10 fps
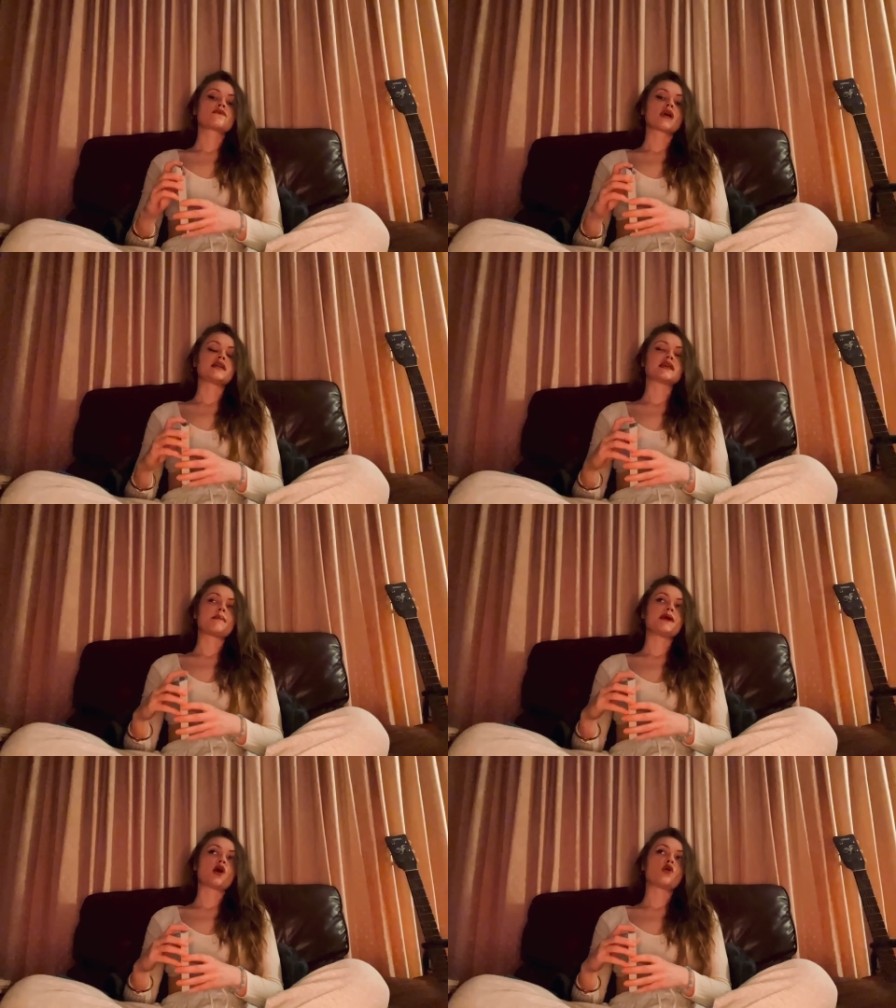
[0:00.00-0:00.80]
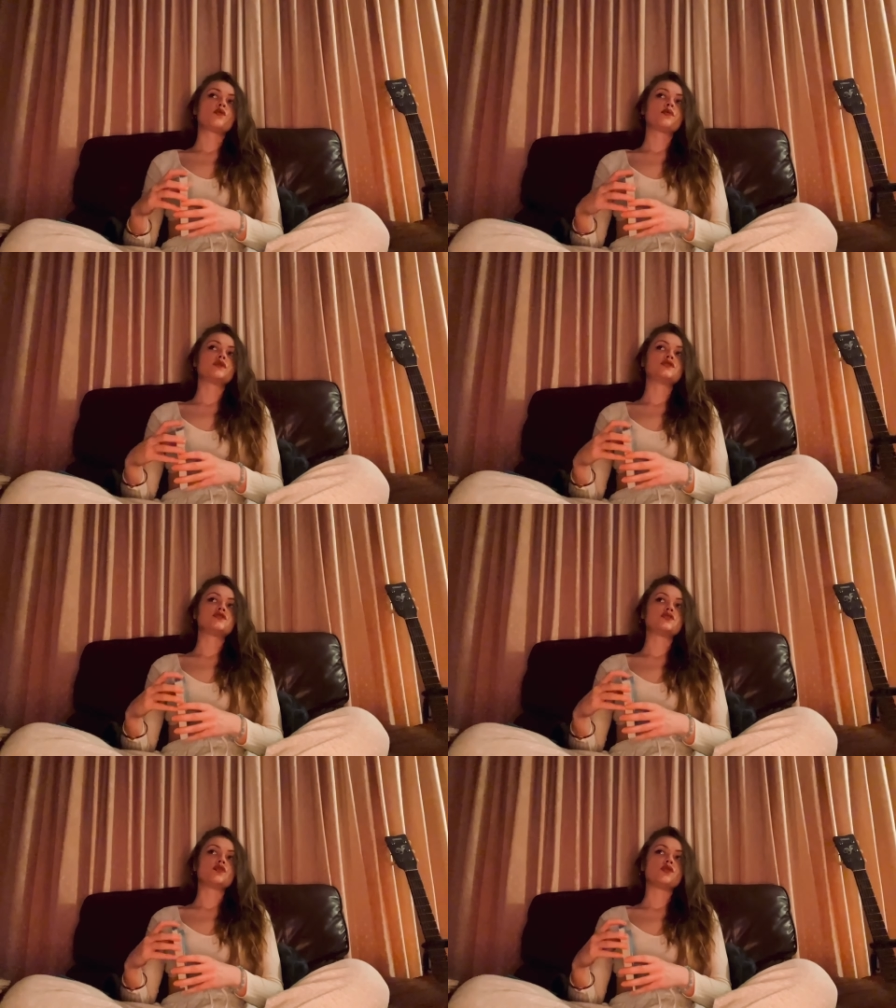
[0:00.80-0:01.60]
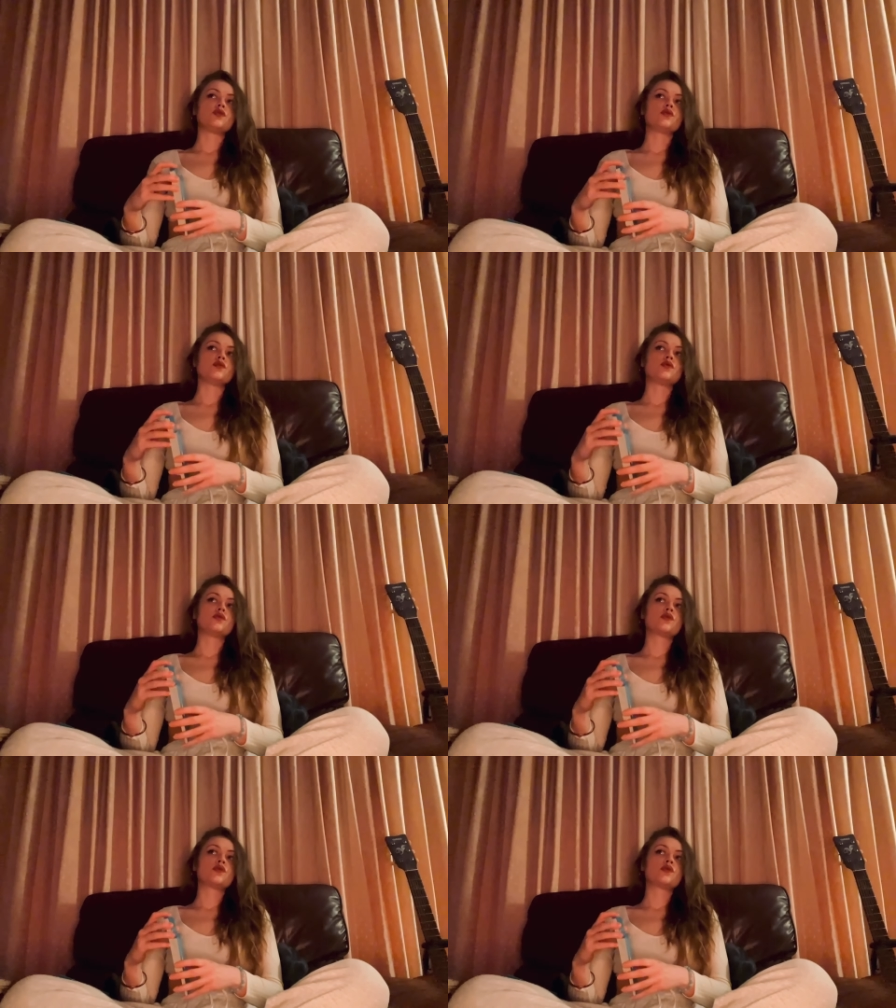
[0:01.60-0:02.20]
It's like be open to